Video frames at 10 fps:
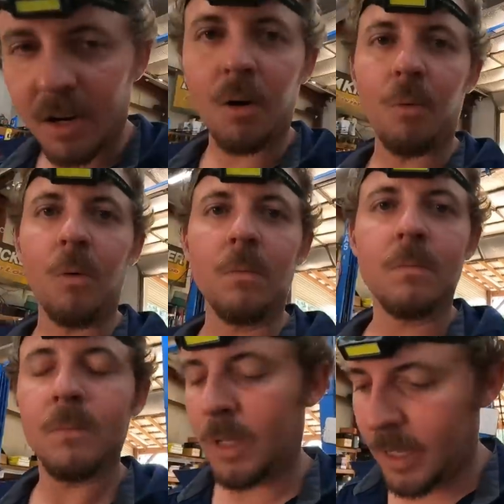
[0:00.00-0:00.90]
No, I won't.
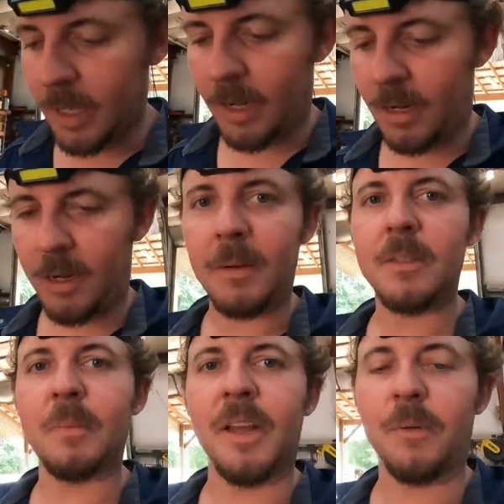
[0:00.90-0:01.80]
Uh,
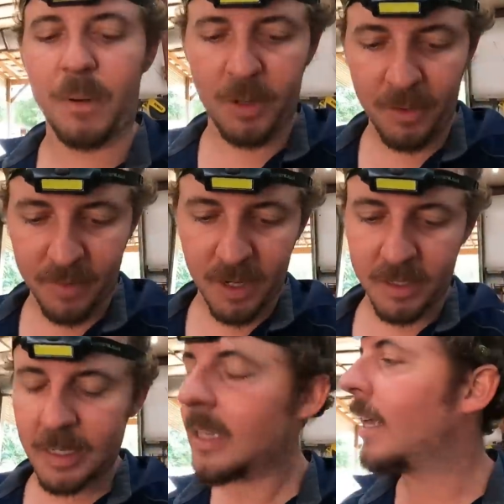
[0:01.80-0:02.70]
explain what I'm doing
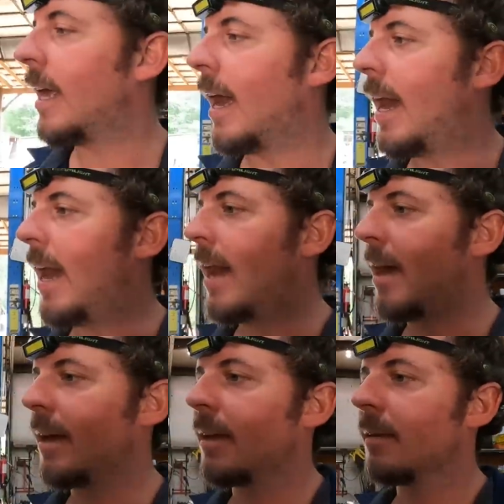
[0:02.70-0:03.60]
first.
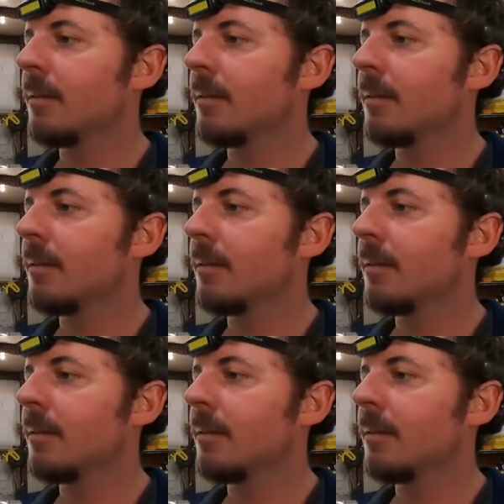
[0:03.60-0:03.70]
I